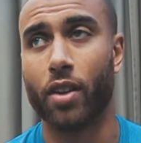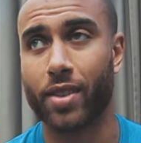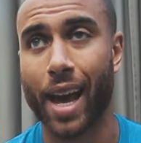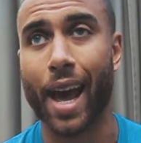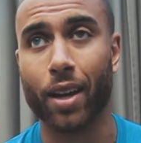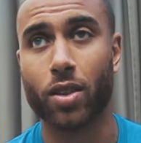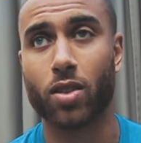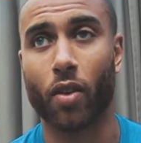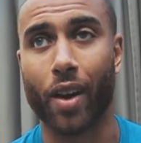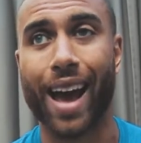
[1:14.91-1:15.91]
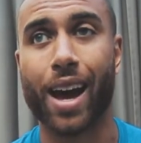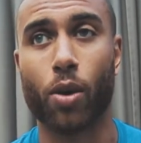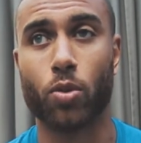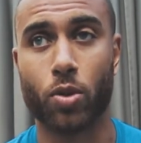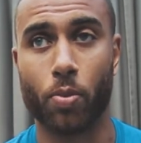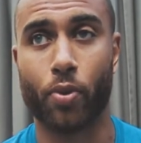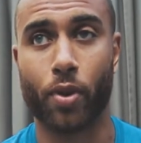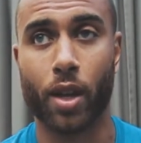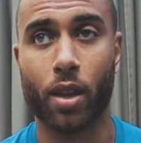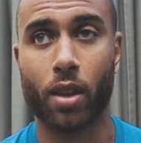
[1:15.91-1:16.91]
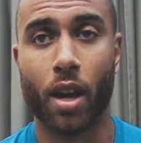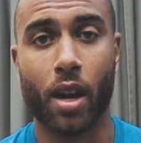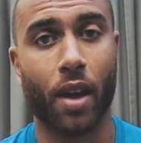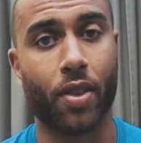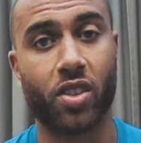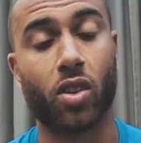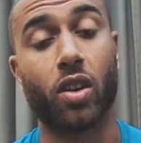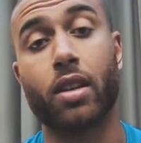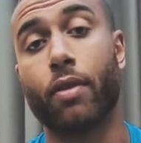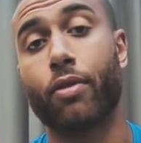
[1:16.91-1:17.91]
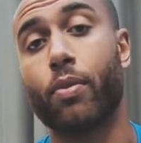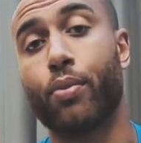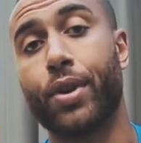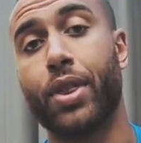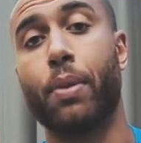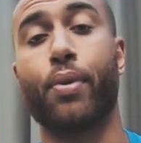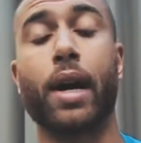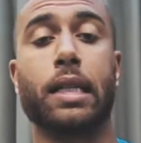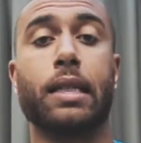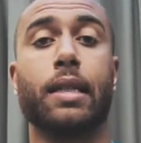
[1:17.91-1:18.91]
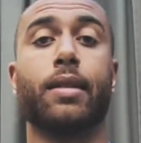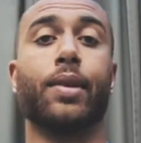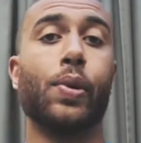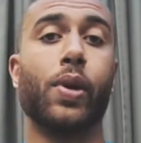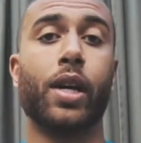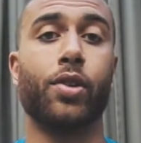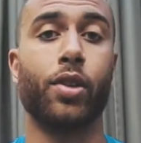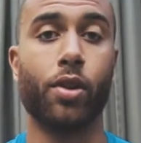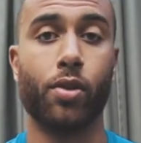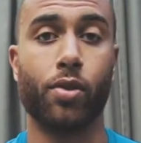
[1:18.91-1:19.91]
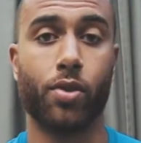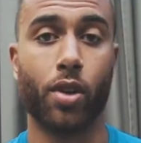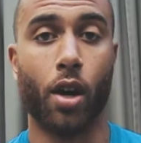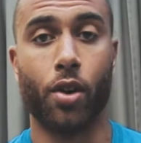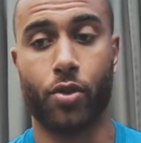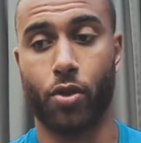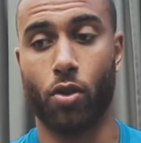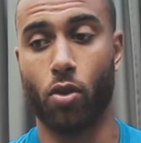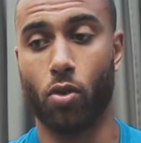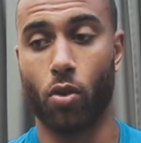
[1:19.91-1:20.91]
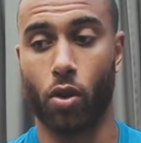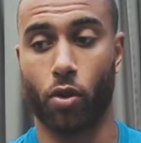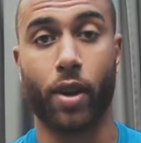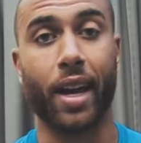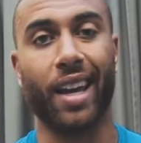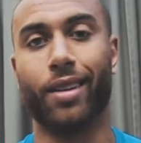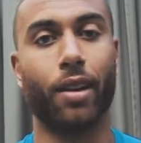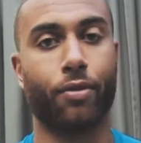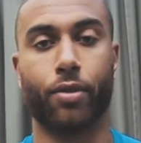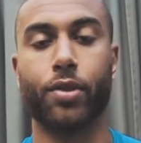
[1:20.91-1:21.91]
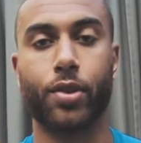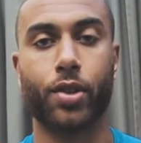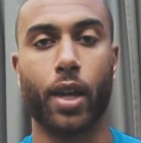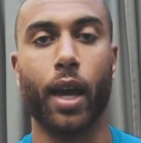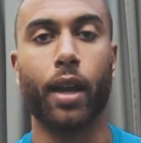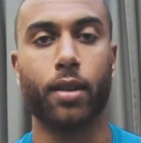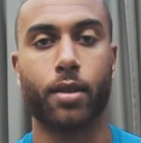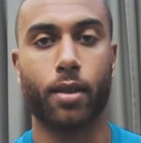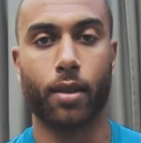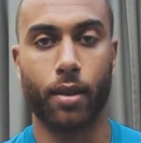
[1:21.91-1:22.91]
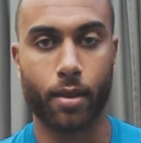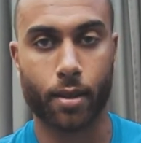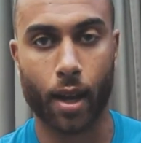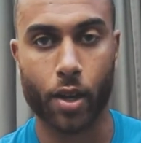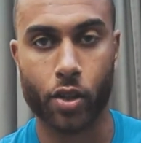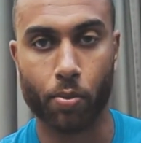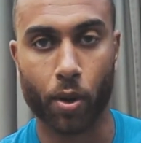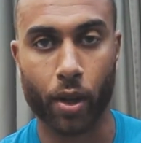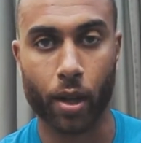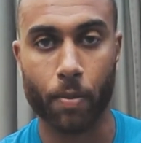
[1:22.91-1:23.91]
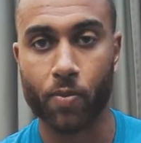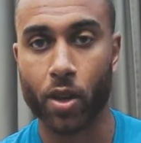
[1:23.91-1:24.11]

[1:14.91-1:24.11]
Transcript: texts on how to breathe, and there's a lot of different breathing practices that you can use to create different states inside your body.